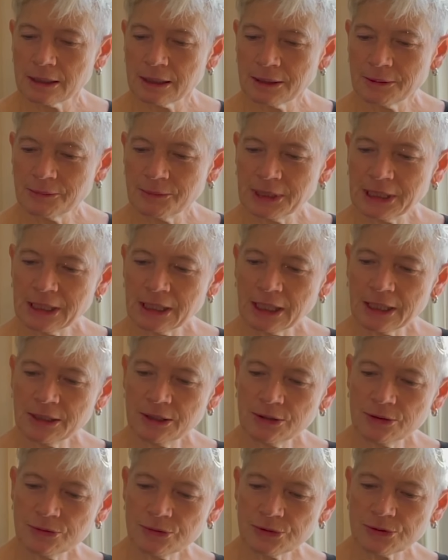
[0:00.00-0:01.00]
I mean I
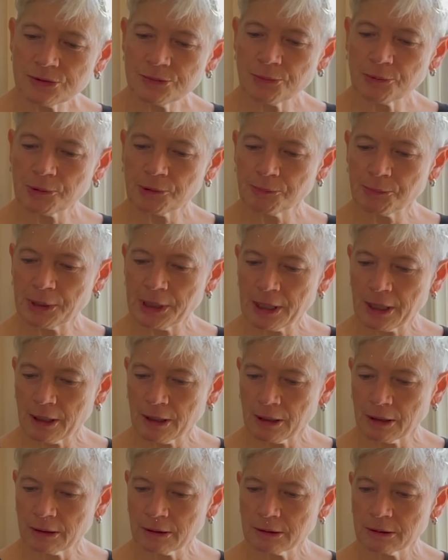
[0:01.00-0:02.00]
used to
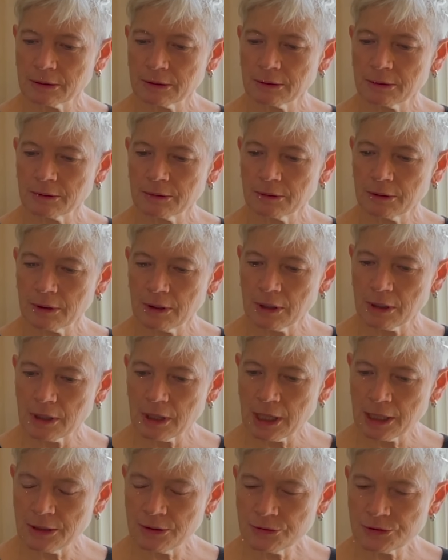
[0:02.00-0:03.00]
prepare
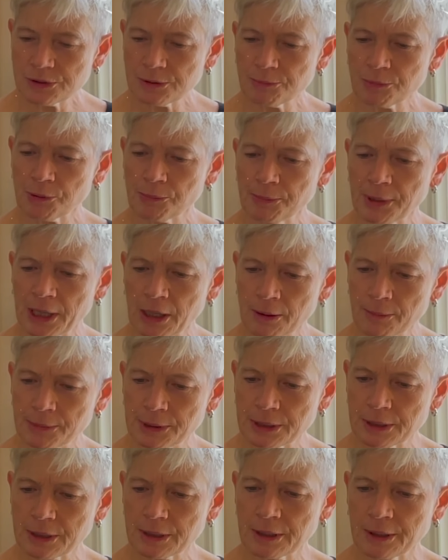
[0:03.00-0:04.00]
I used to prepare
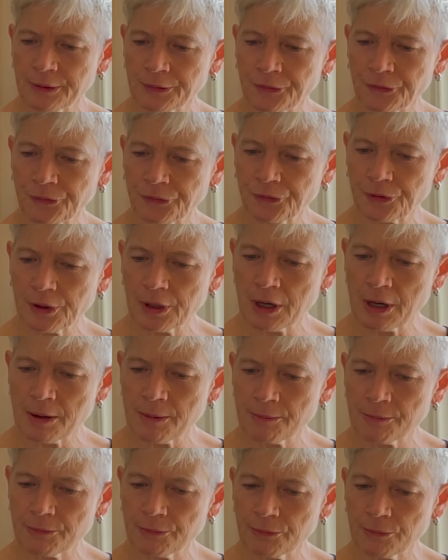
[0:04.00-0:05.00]
because
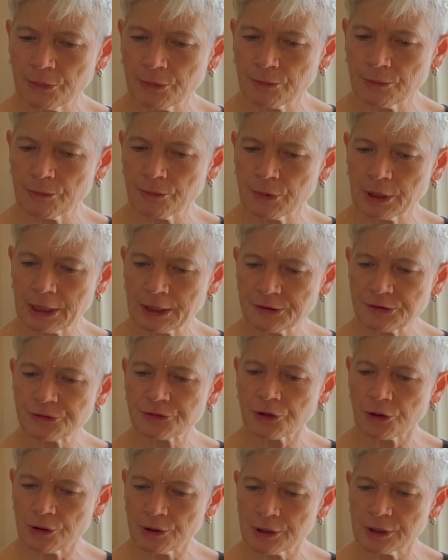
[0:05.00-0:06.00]
um when I
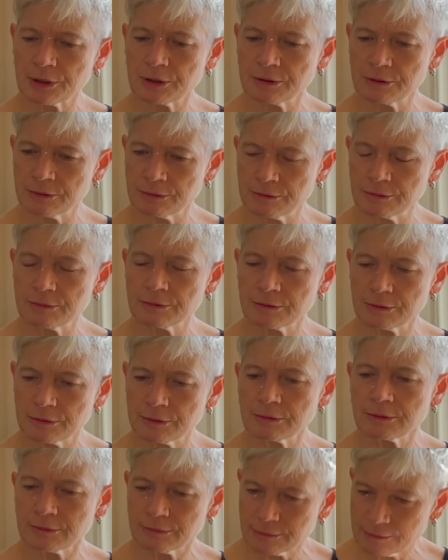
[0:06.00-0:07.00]
started
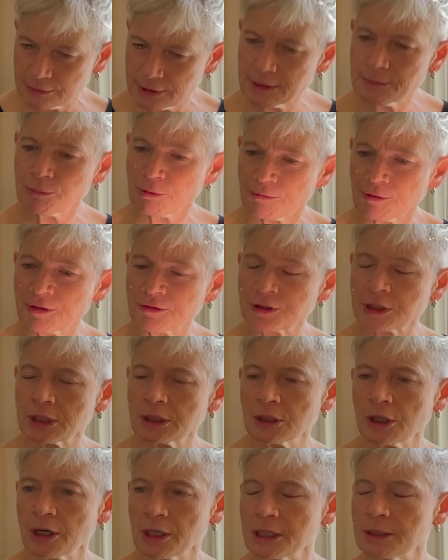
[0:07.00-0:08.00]
improvising a
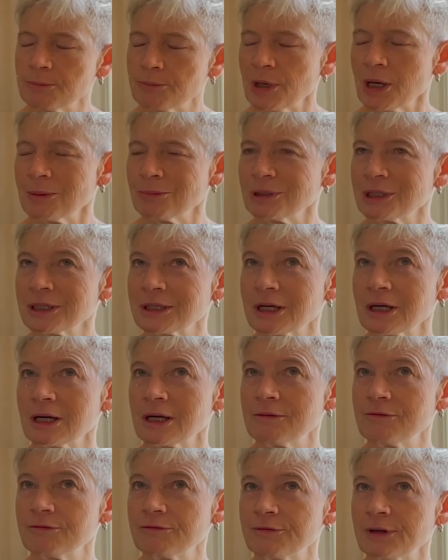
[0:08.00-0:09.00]
lot in public, I
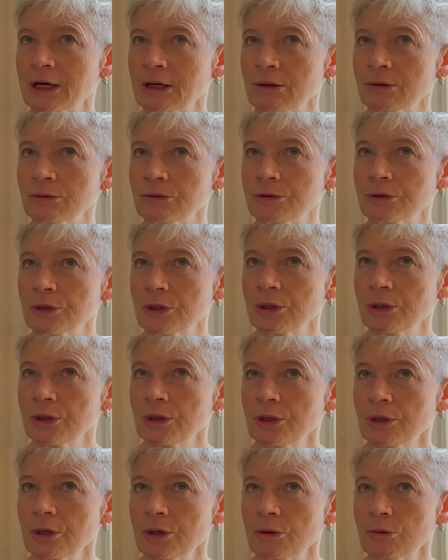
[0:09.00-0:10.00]
found
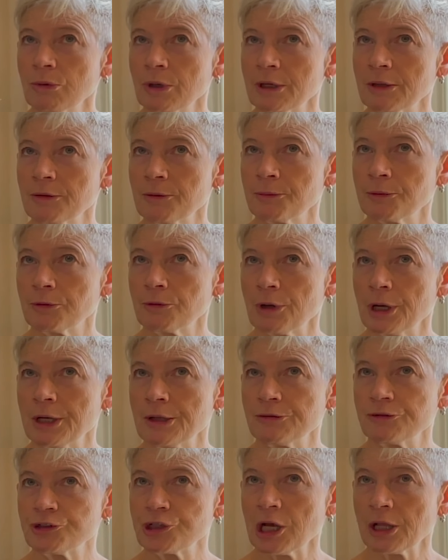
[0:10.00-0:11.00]
one of the
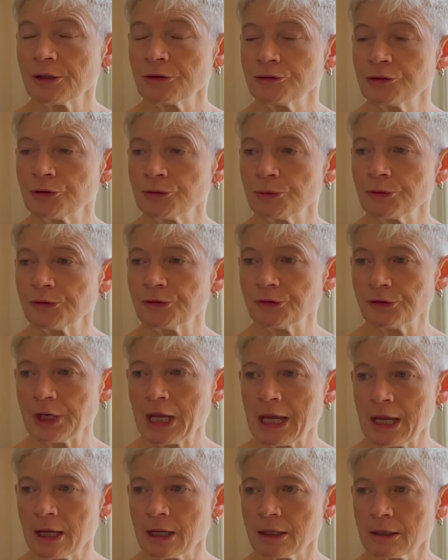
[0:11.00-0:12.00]
greatest challenges was
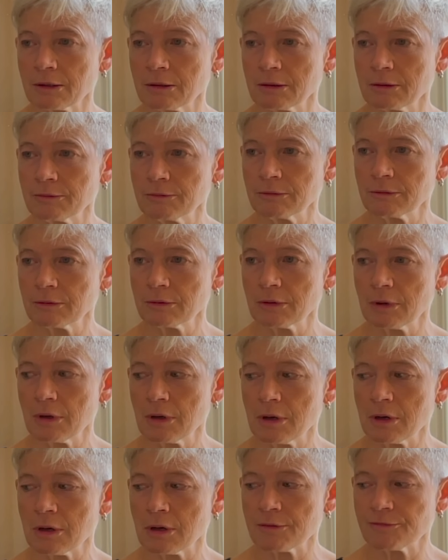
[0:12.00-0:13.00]
staying
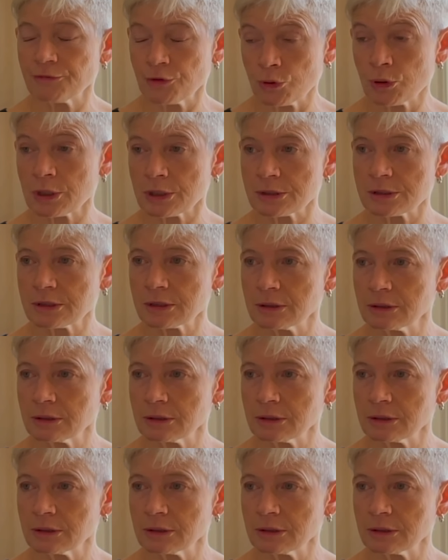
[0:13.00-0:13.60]
uh, focused